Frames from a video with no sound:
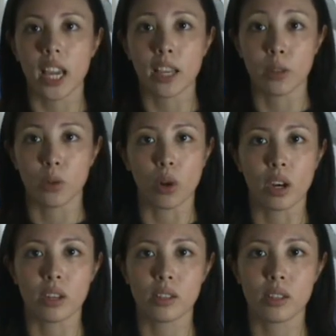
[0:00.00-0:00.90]

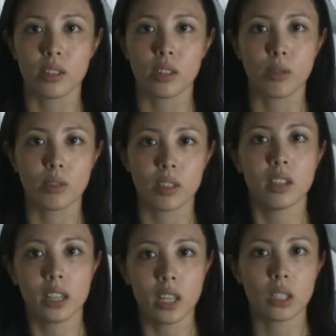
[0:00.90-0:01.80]
indoors, you
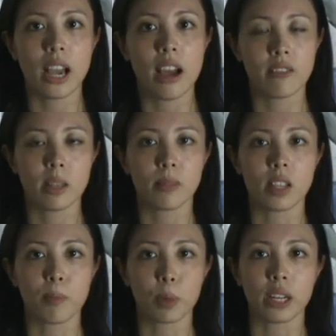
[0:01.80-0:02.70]
still need to have some
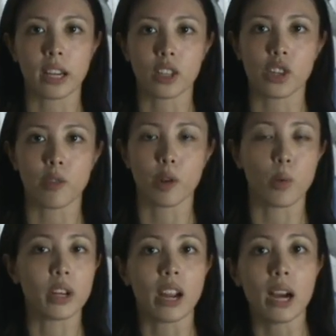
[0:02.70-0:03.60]
sun protection for
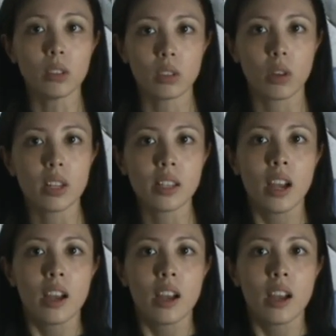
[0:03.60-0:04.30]
when you're outdoors,